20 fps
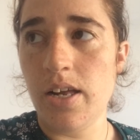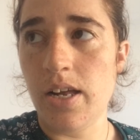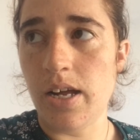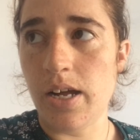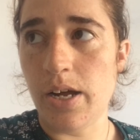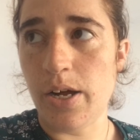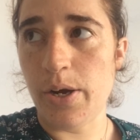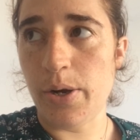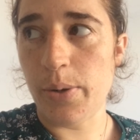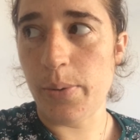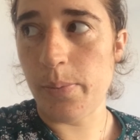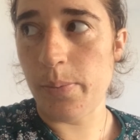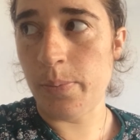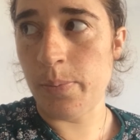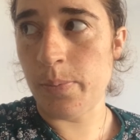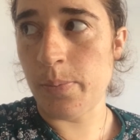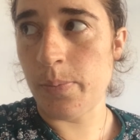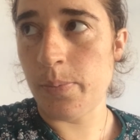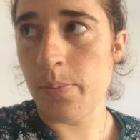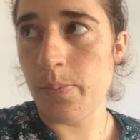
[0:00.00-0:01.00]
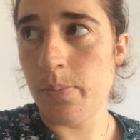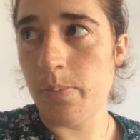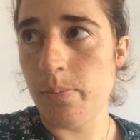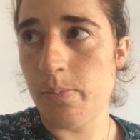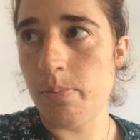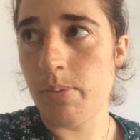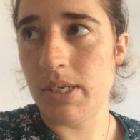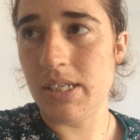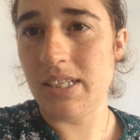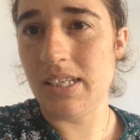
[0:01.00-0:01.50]

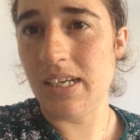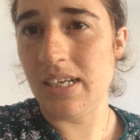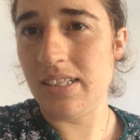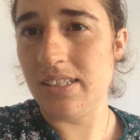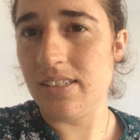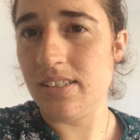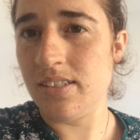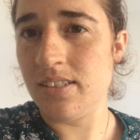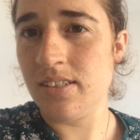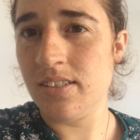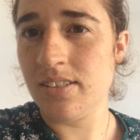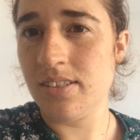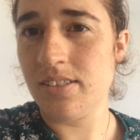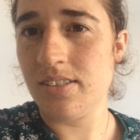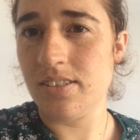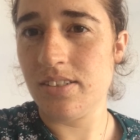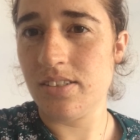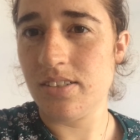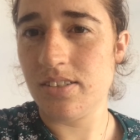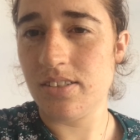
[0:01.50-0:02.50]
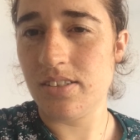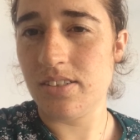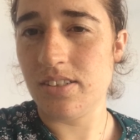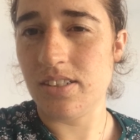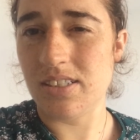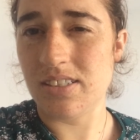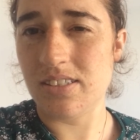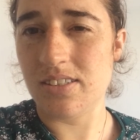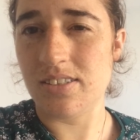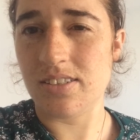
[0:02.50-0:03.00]
But that
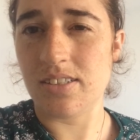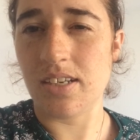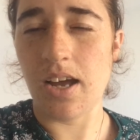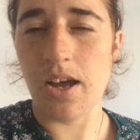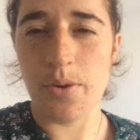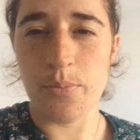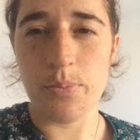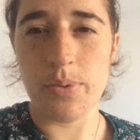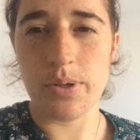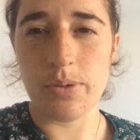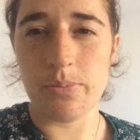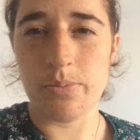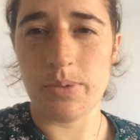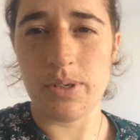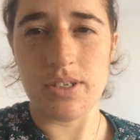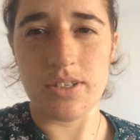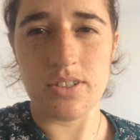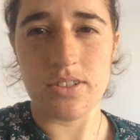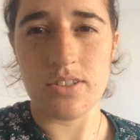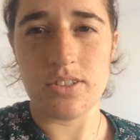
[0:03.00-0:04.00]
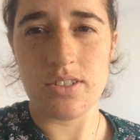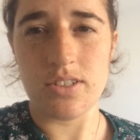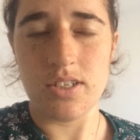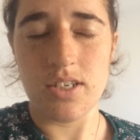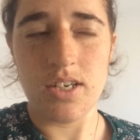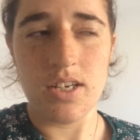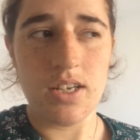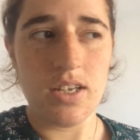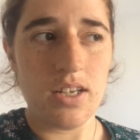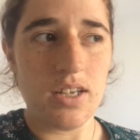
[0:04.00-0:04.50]
doesn't happen because
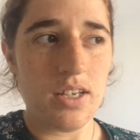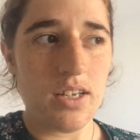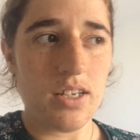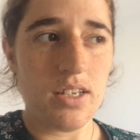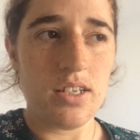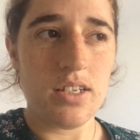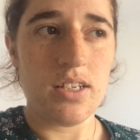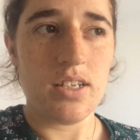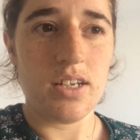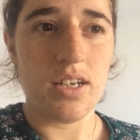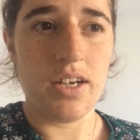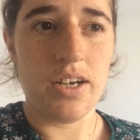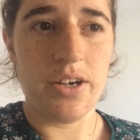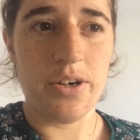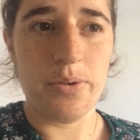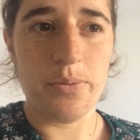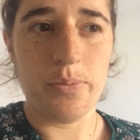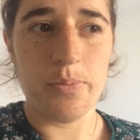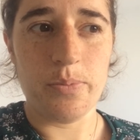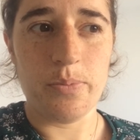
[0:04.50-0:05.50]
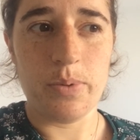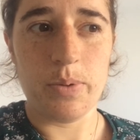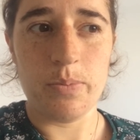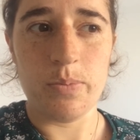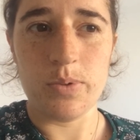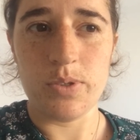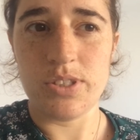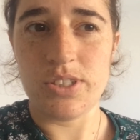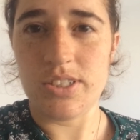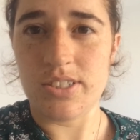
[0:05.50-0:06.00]

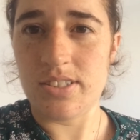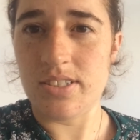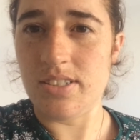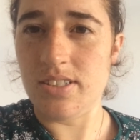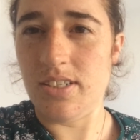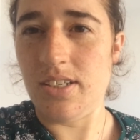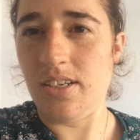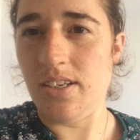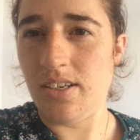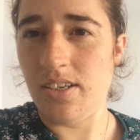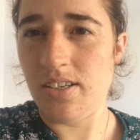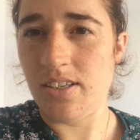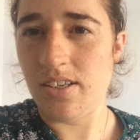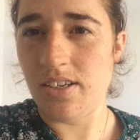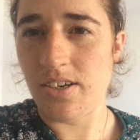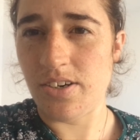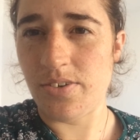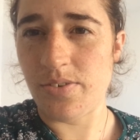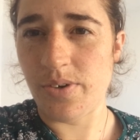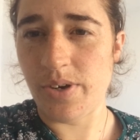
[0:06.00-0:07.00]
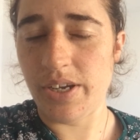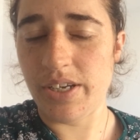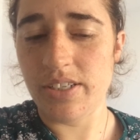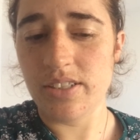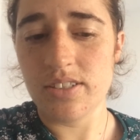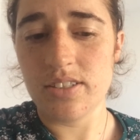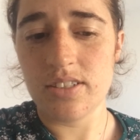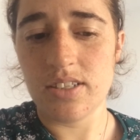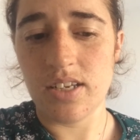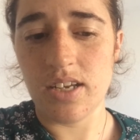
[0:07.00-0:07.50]
people just see her
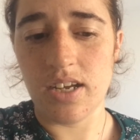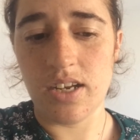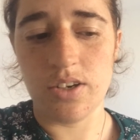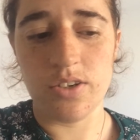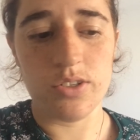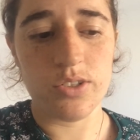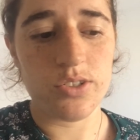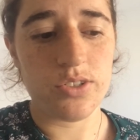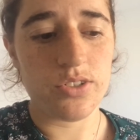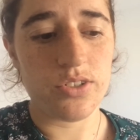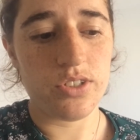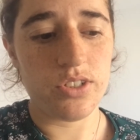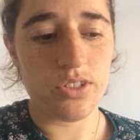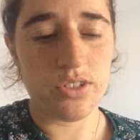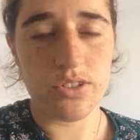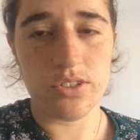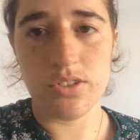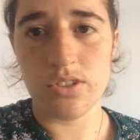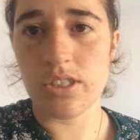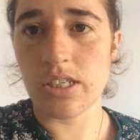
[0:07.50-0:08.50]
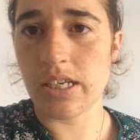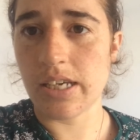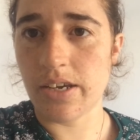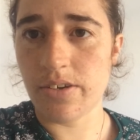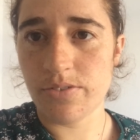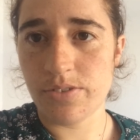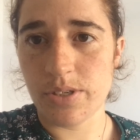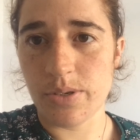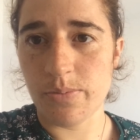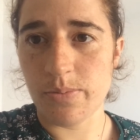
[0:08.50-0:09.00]
race, and also she
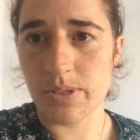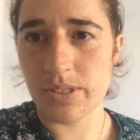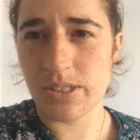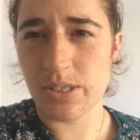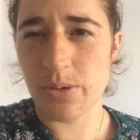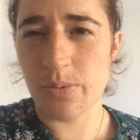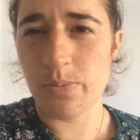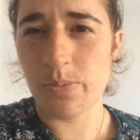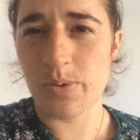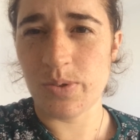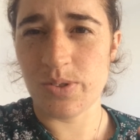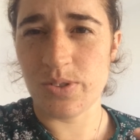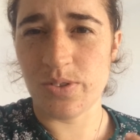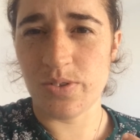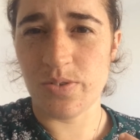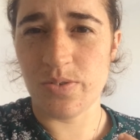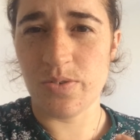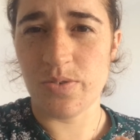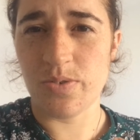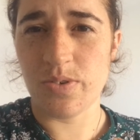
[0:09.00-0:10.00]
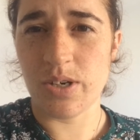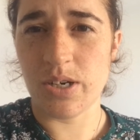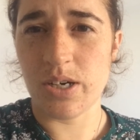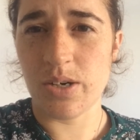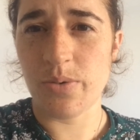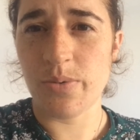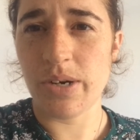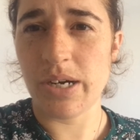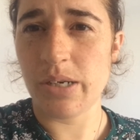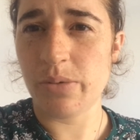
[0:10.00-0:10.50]
gave some examples of
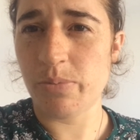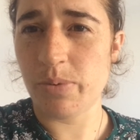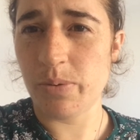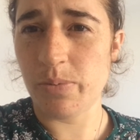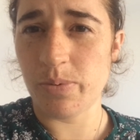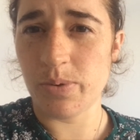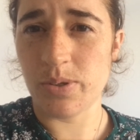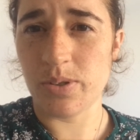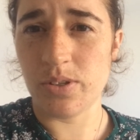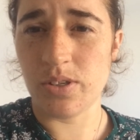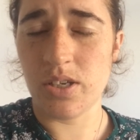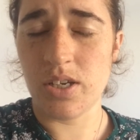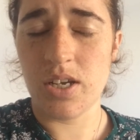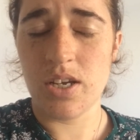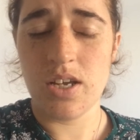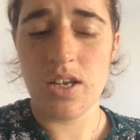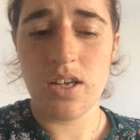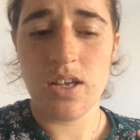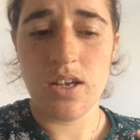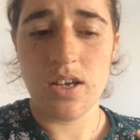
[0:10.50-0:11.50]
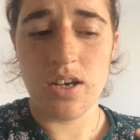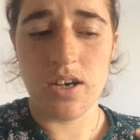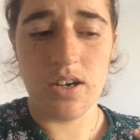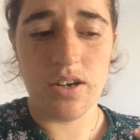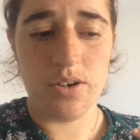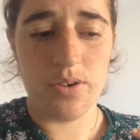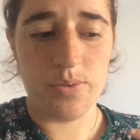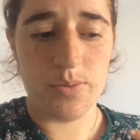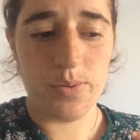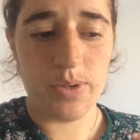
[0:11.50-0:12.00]
white people
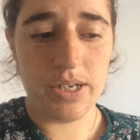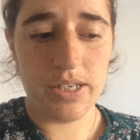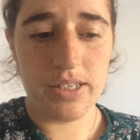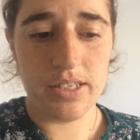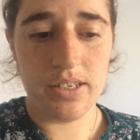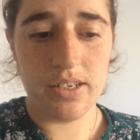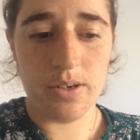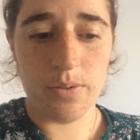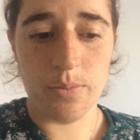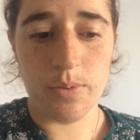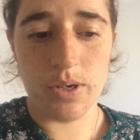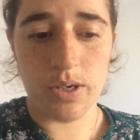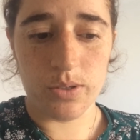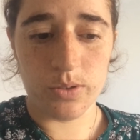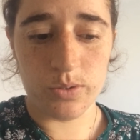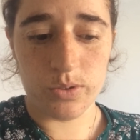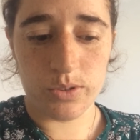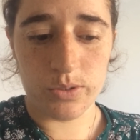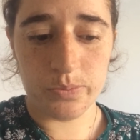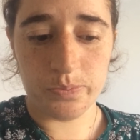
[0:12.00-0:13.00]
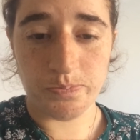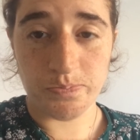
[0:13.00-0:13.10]
writing about